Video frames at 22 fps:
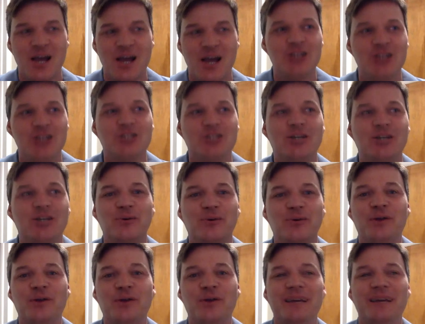So
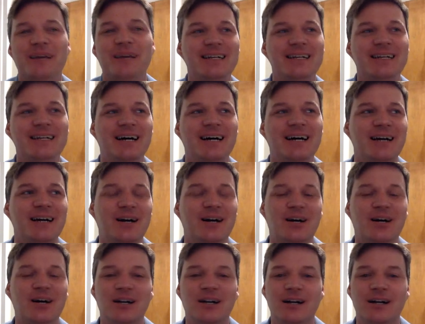Romaine and I
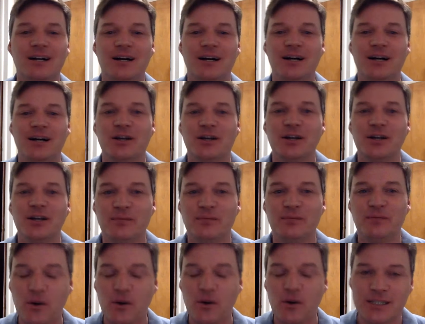are going to
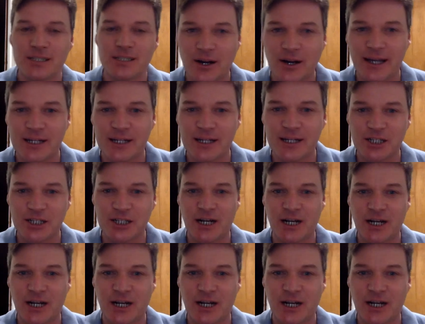focus our energy,